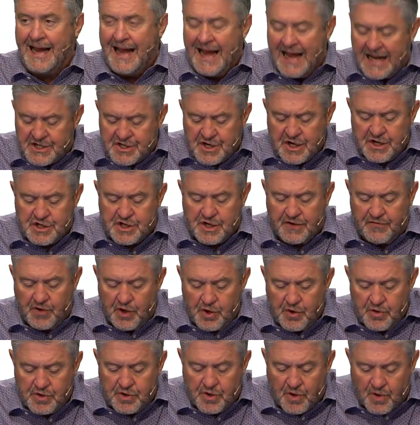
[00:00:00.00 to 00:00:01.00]
essence of
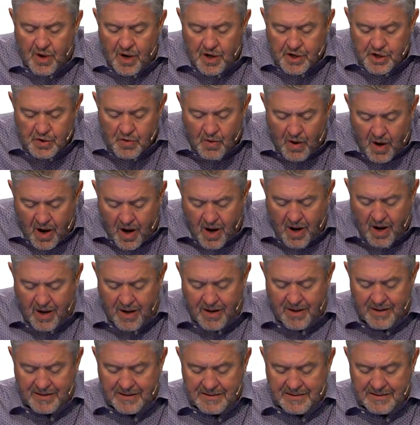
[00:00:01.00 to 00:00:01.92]
who you are.